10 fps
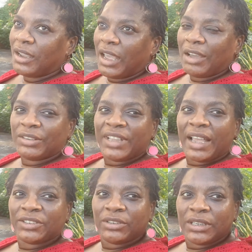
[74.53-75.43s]
I was
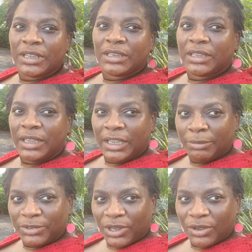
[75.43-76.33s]
actually in
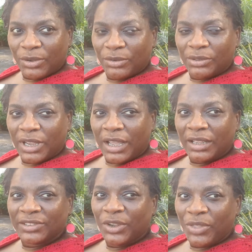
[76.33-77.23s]
Cape Town,
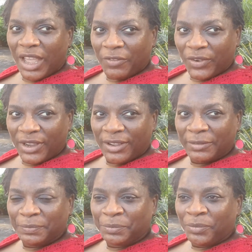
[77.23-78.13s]
South
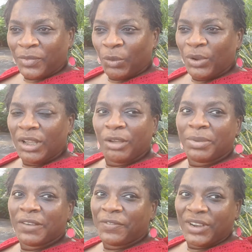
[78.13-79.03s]
Africa, with a
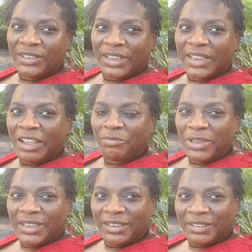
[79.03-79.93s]
couple of friends that I'd
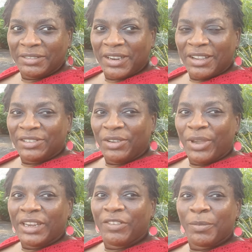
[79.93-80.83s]
made. So
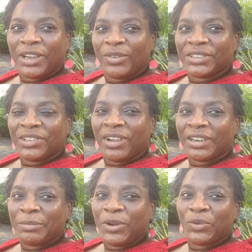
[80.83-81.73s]
when everybody was
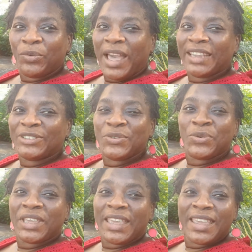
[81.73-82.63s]
talking about
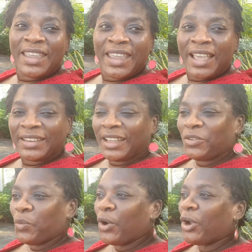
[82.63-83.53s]
Y2K and that
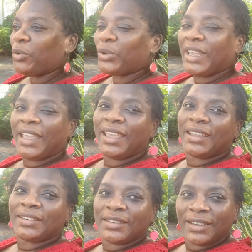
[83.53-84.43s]
the world would
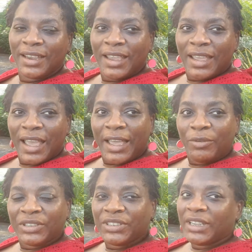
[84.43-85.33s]
end, I
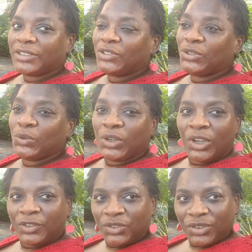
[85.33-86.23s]
was in a new
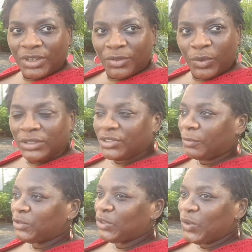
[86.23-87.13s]
country with
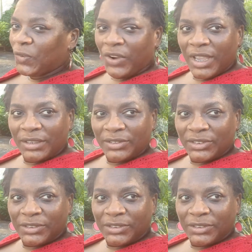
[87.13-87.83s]
some new friends